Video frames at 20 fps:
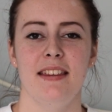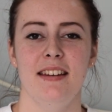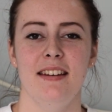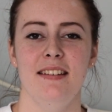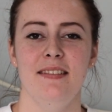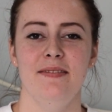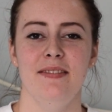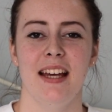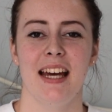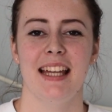
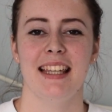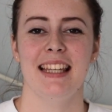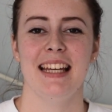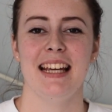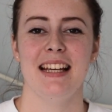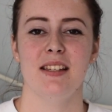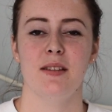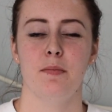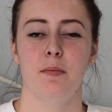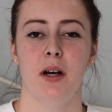Jonathan, and
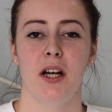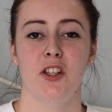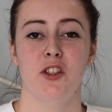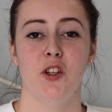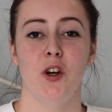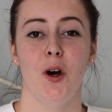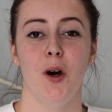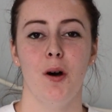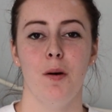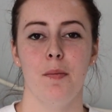these are my
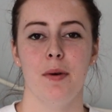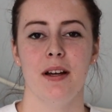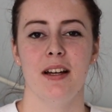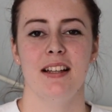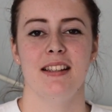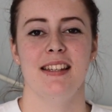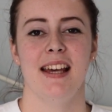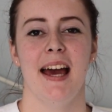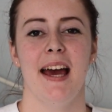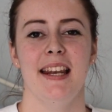top
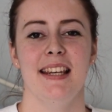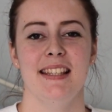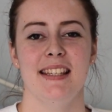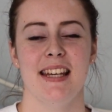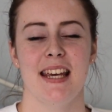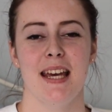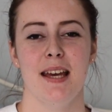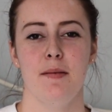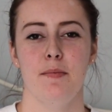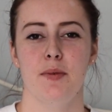10
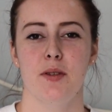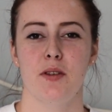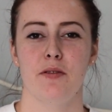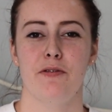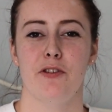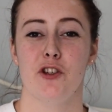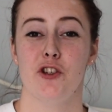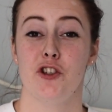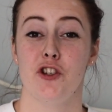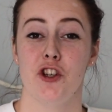tips
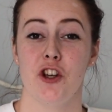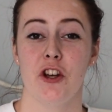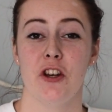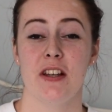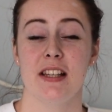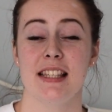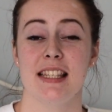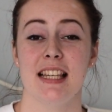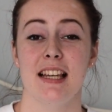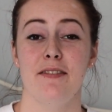for
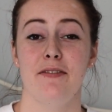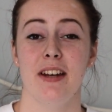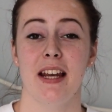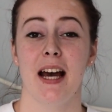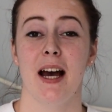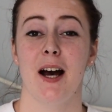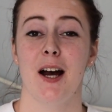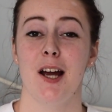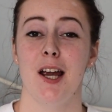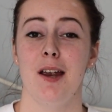students living
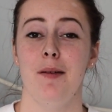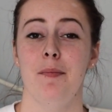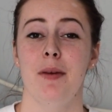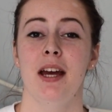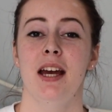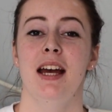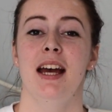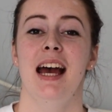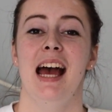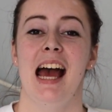at home
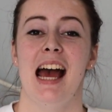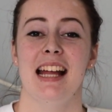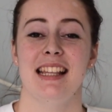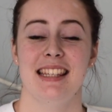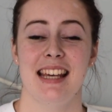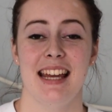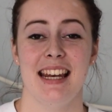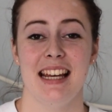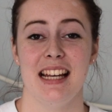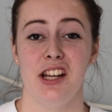
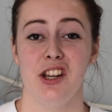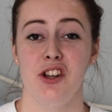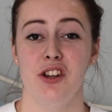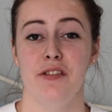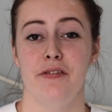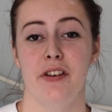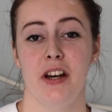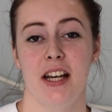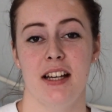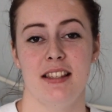attending
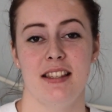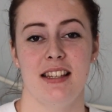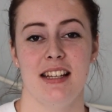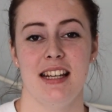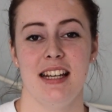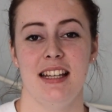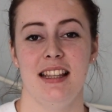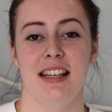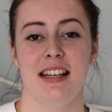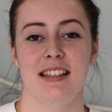
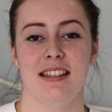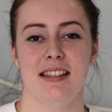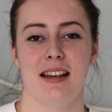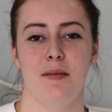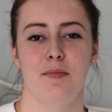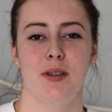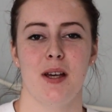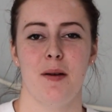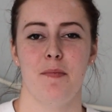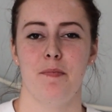university this
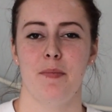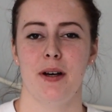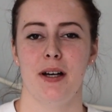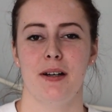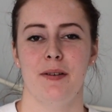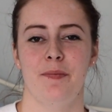September.